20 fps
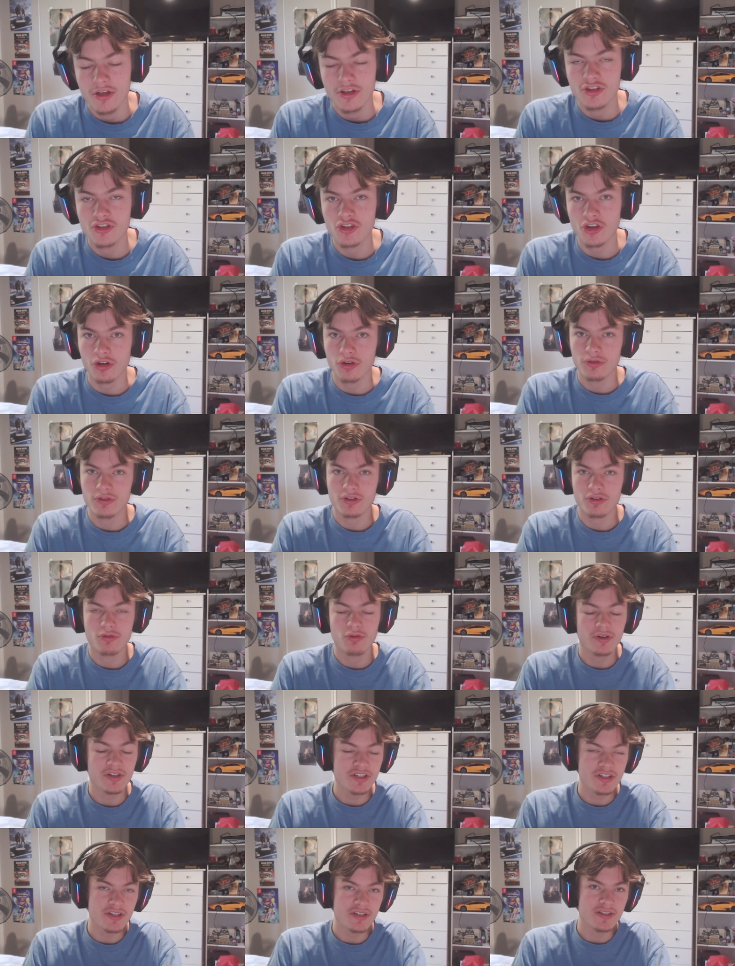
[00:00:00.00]
So the
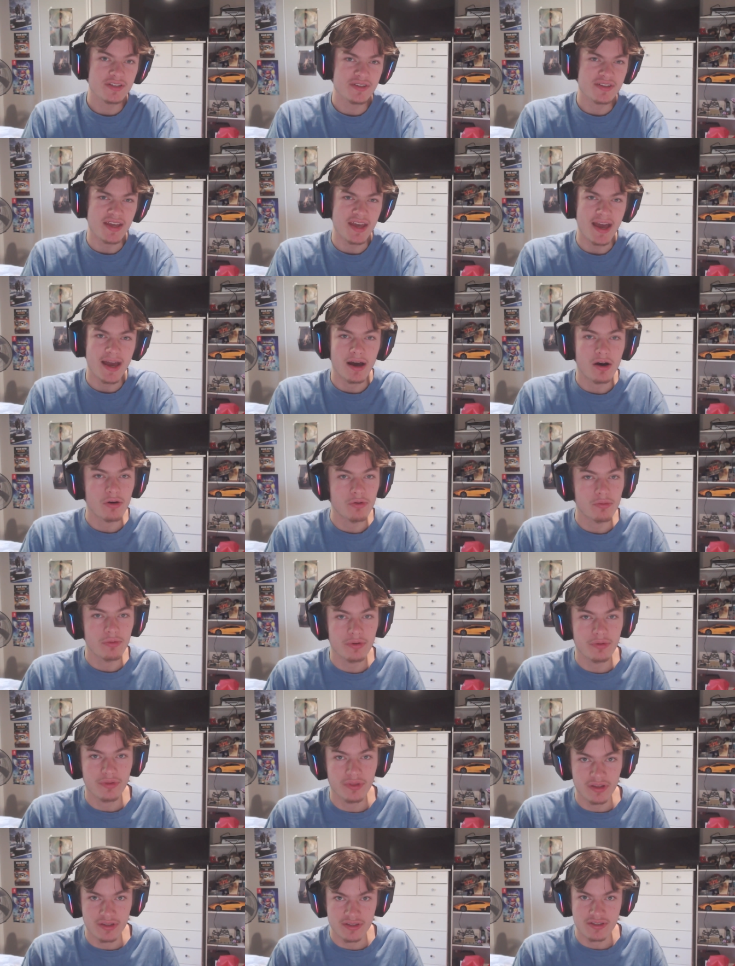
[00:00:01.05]
question is how
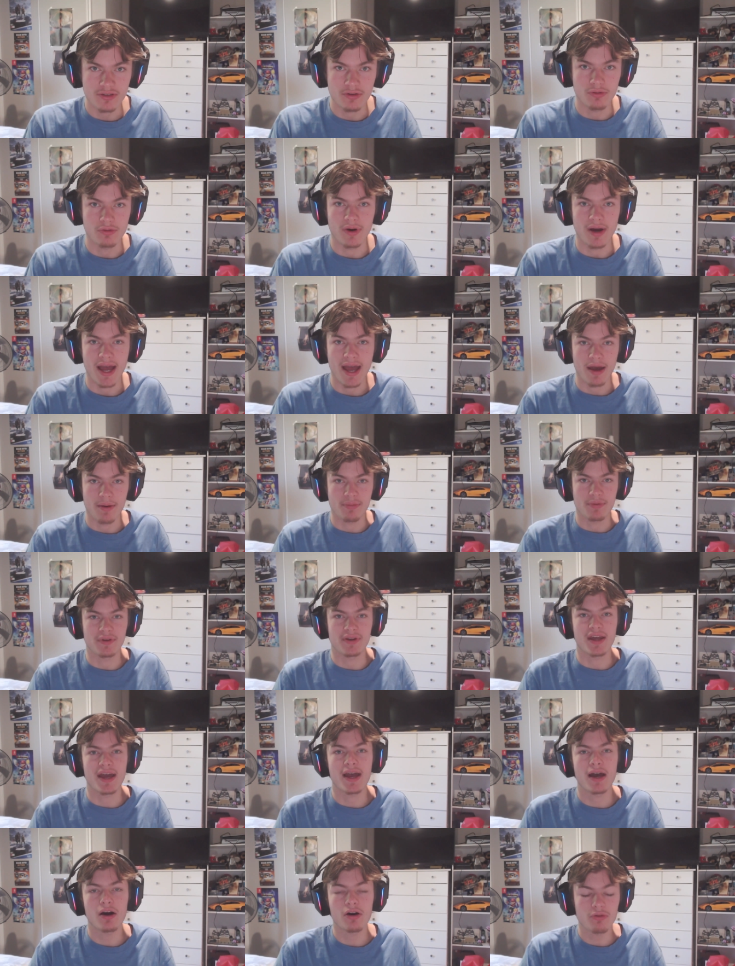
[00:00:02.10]
will this all happen?
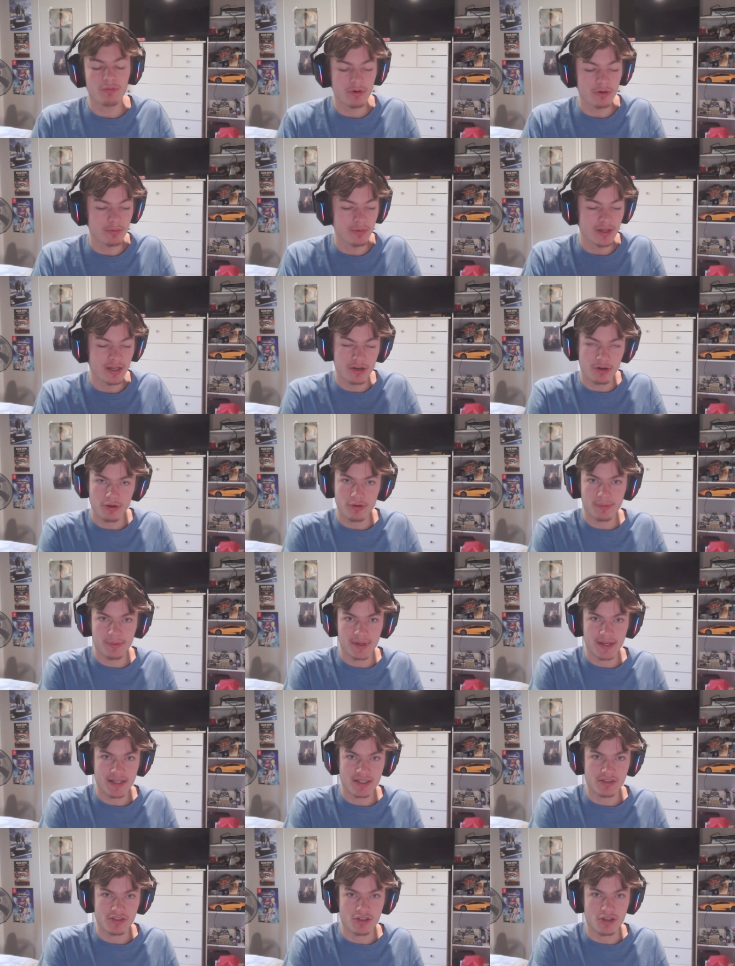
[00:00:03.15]
How will we go
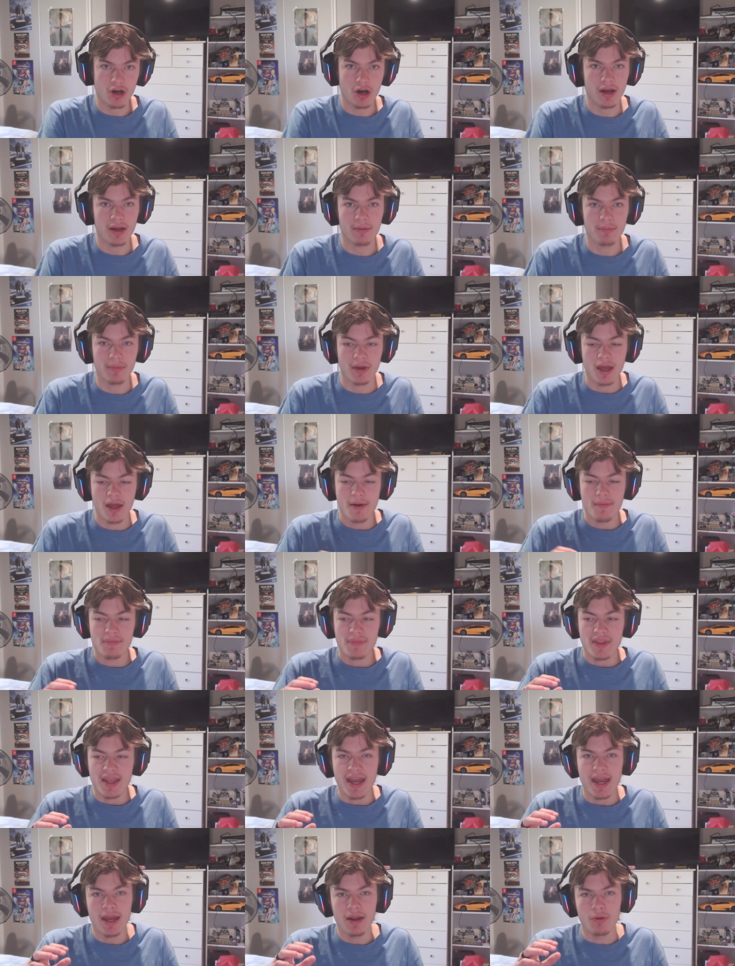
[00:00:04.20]
back in time
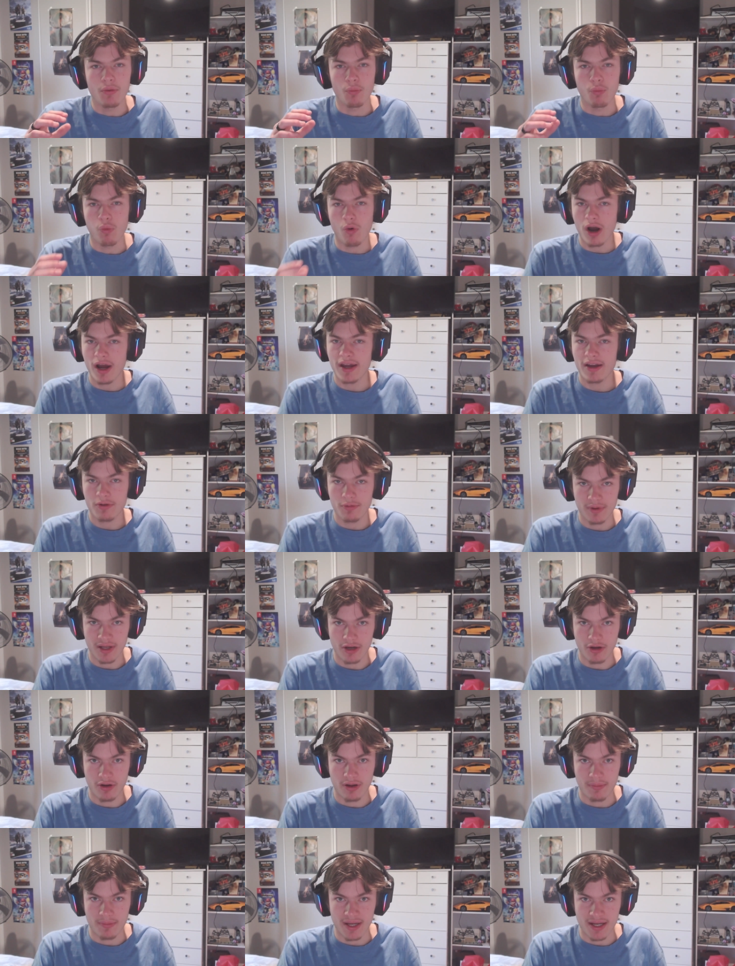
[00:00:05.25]
and why are we
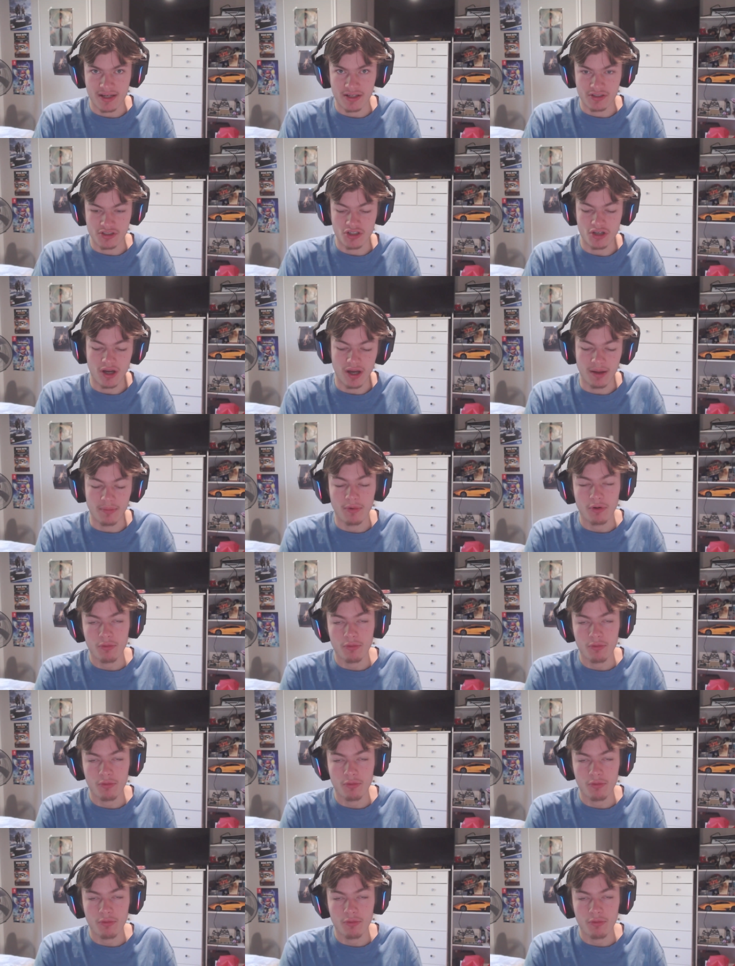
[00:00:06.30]
going back in time?